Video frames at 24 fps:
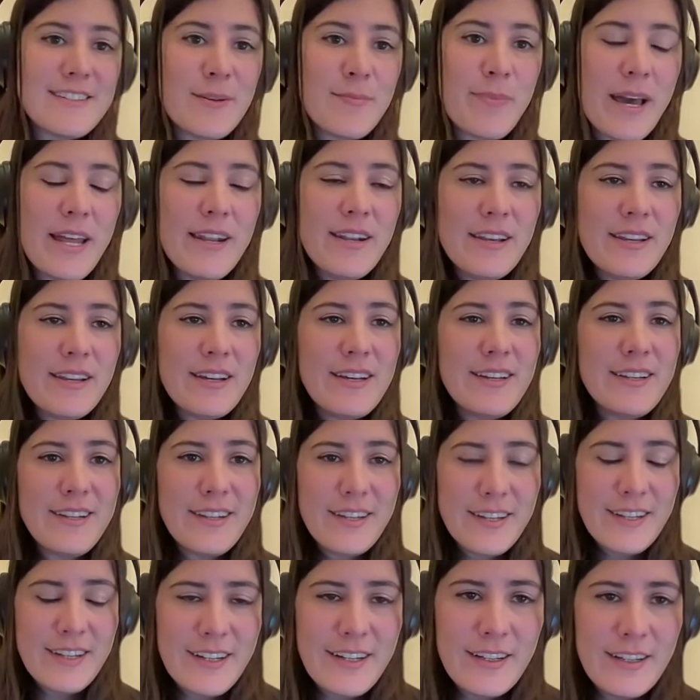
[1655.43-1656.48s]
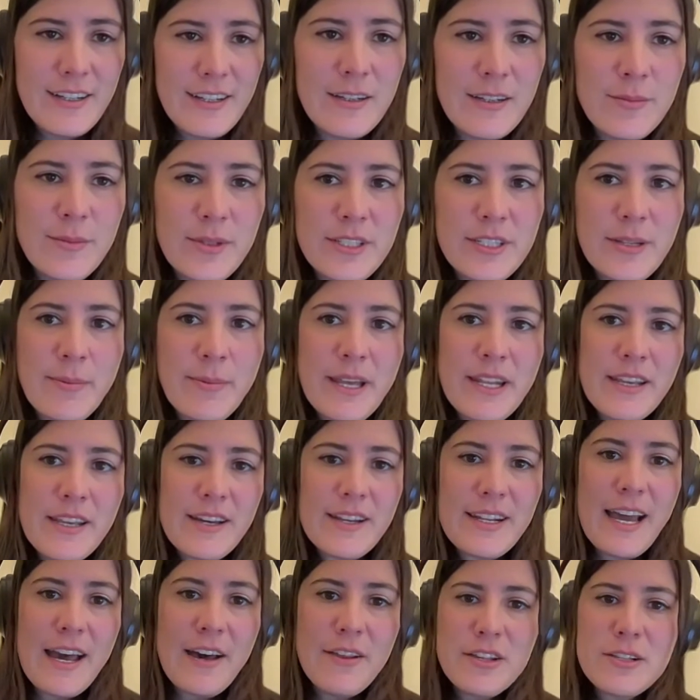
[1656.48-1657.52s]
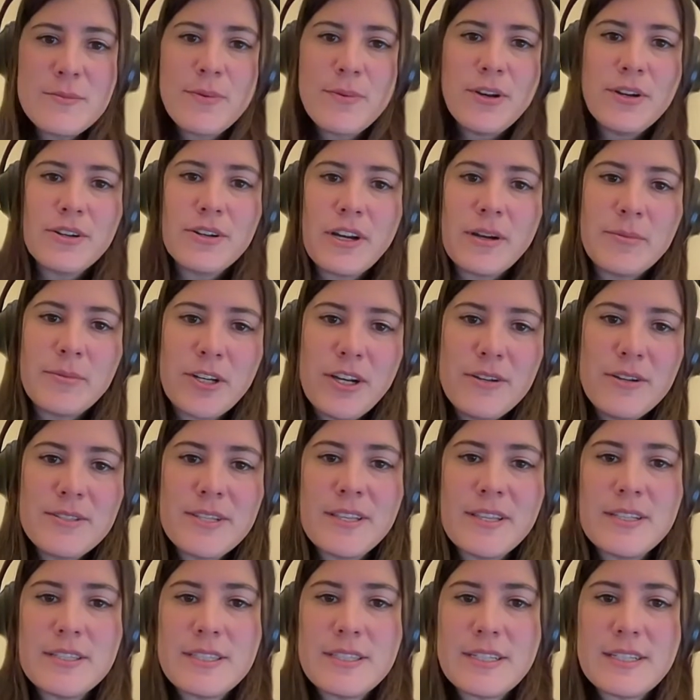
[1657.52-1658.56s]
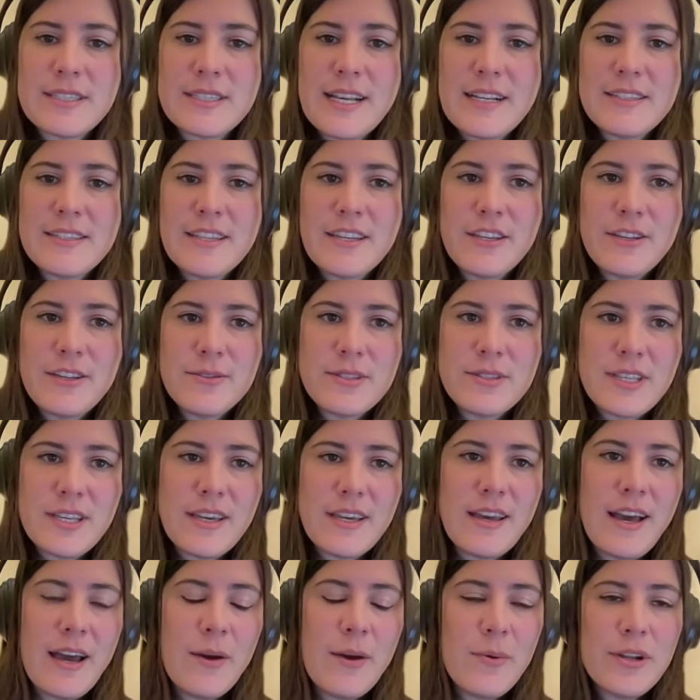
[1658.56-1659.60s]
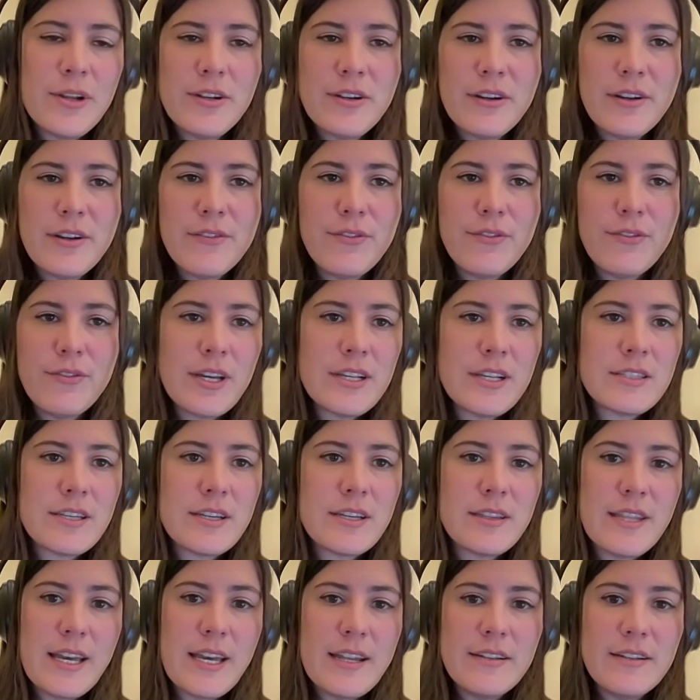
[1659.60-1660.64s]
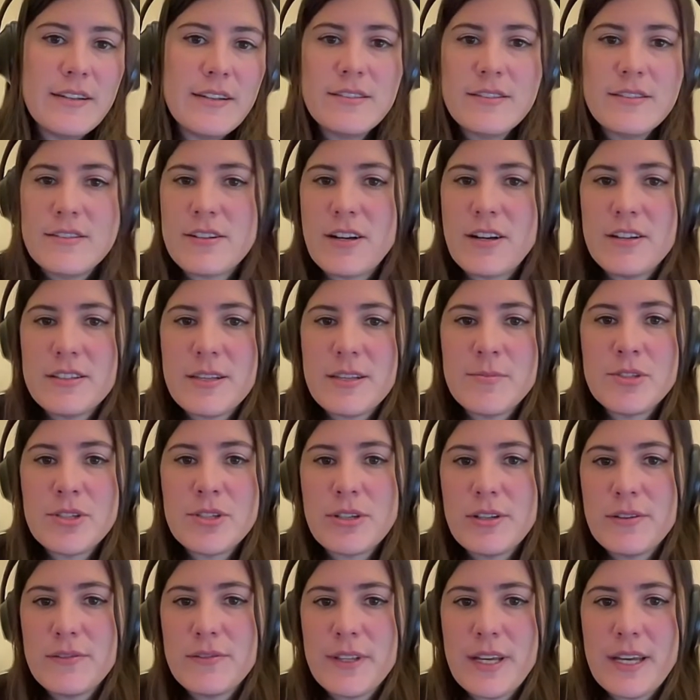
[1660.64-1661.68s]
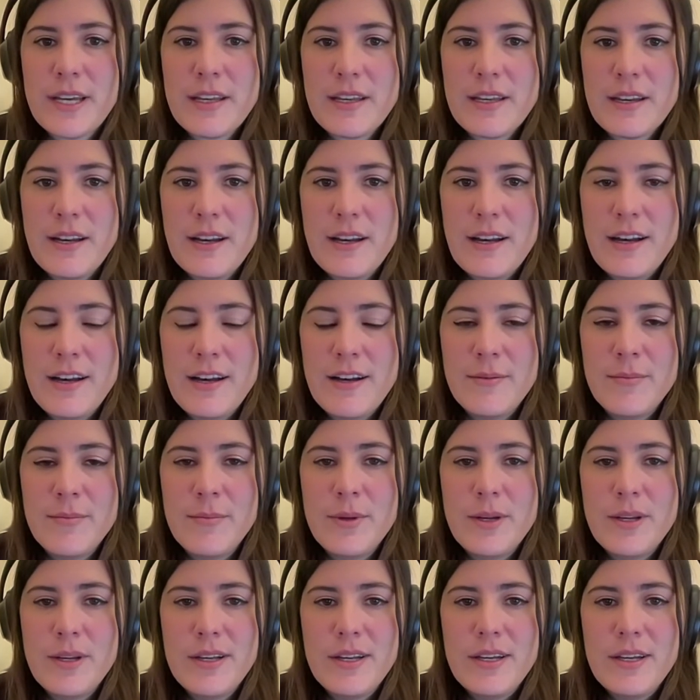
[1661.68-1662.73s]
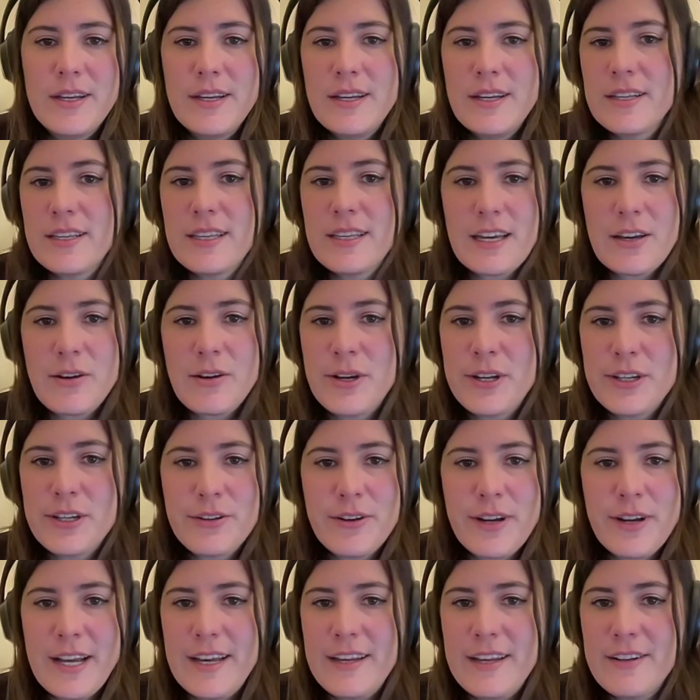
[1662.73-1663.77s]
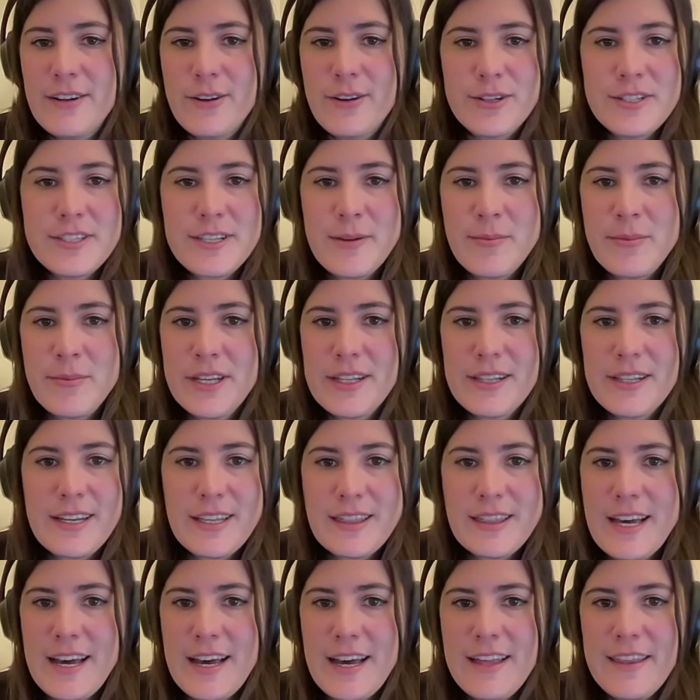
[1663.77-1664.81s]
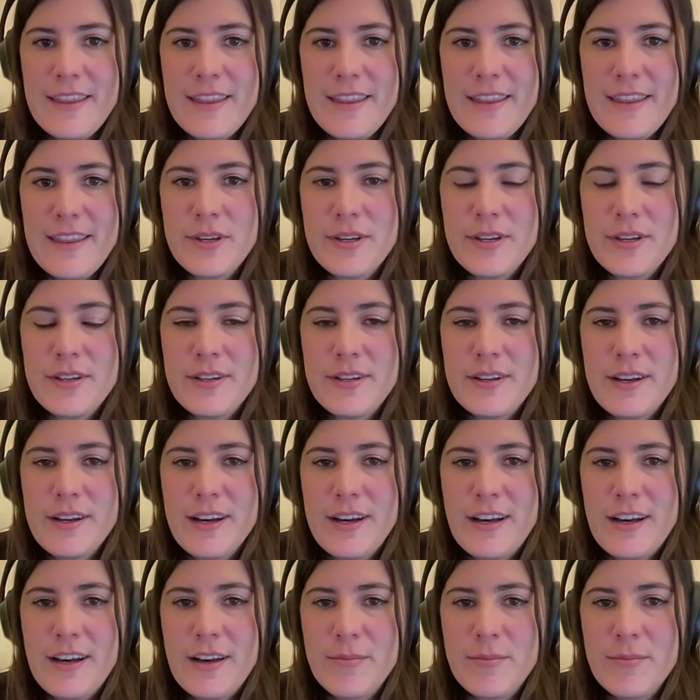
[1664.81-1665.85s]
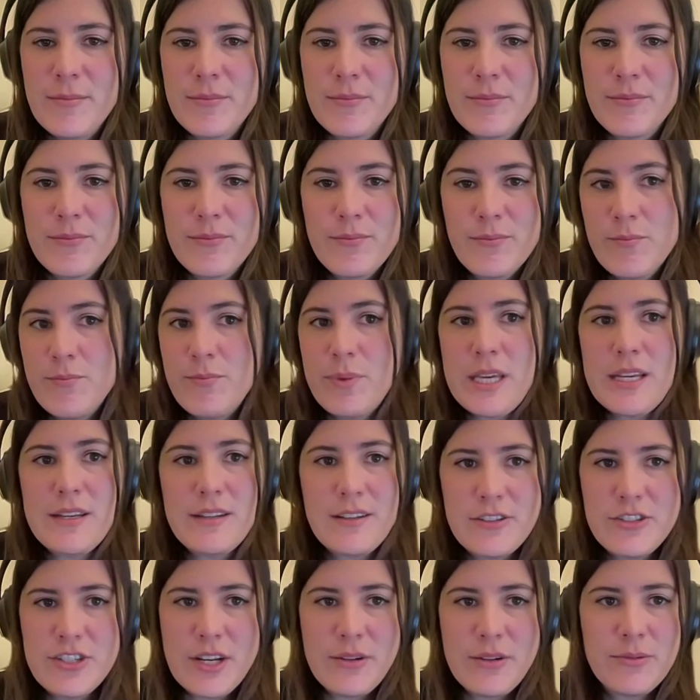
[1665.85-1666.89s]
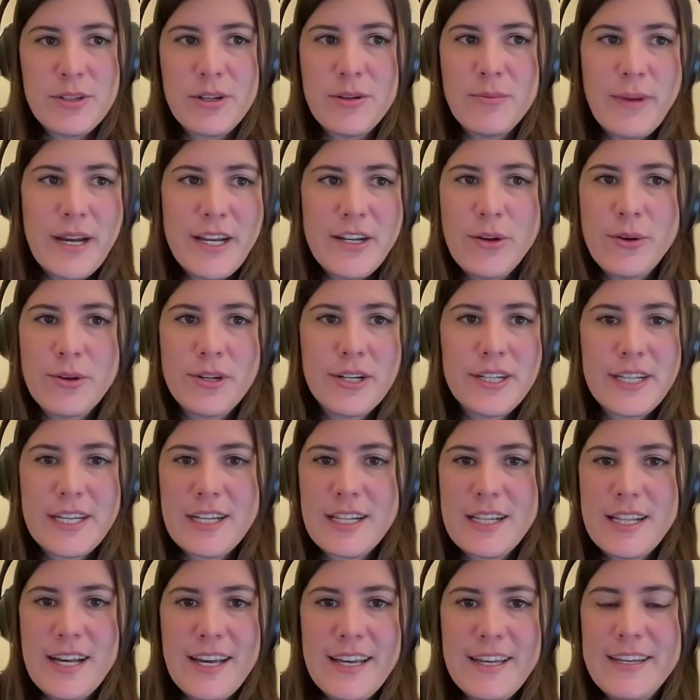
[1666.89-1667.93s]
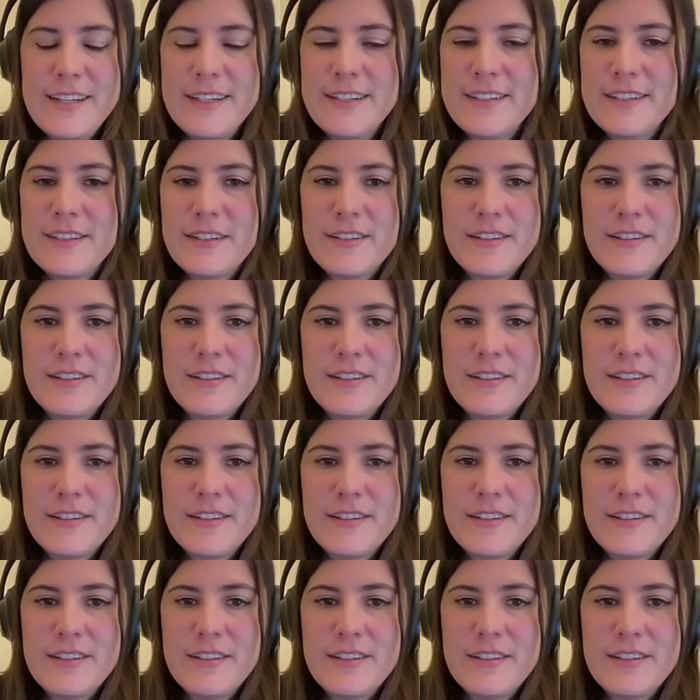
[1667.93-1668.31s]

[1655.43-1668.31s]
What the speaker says: depending on how this program grows and the success that you see, I wonder if you guys could then start some sort of like Gitcoin grant or something like that would be a general minority client